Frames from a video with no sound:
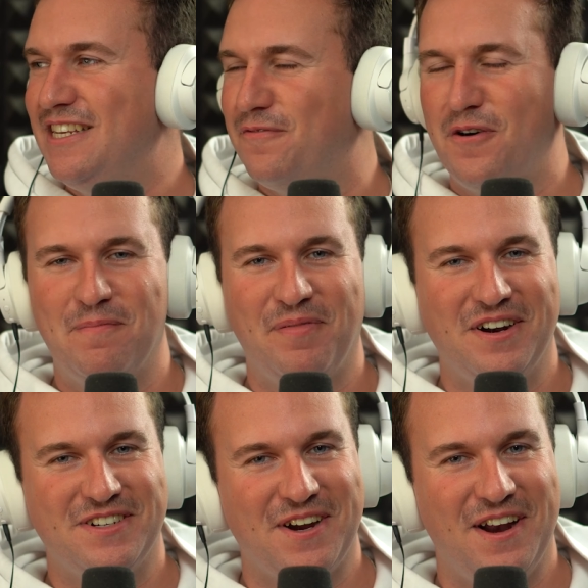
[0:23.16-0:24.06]
these four
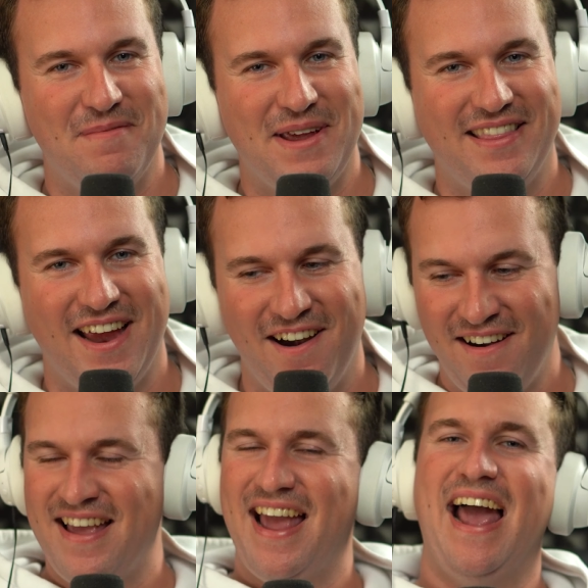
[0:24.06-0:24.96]
players are going to be
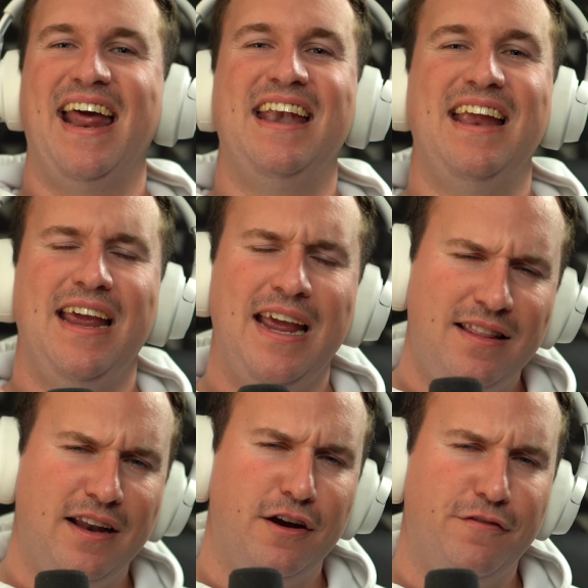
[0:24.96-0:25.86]
there. And
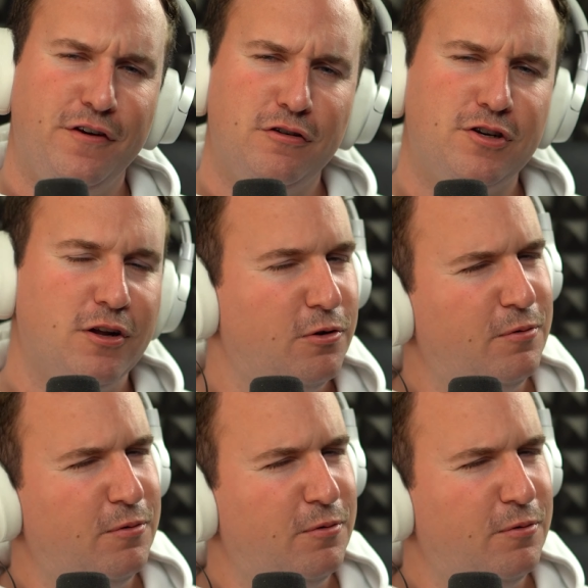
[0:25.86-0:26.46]
in the near future,